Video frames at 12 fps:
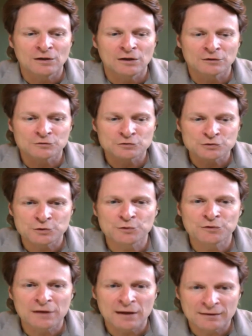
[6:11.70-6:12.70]
a
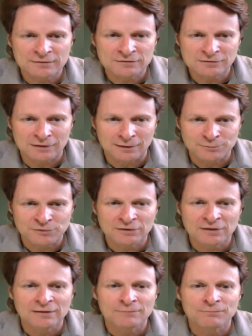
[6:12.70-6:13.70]
truth concept
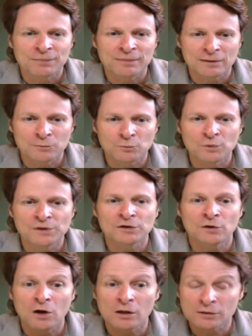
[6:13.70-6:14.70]
that we
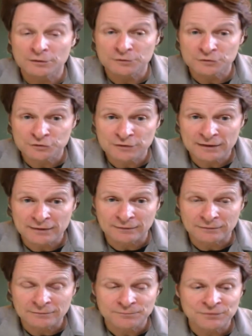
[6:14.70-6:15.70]
can all
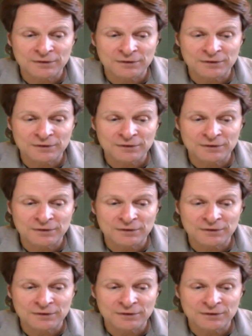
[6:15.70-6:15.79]
understand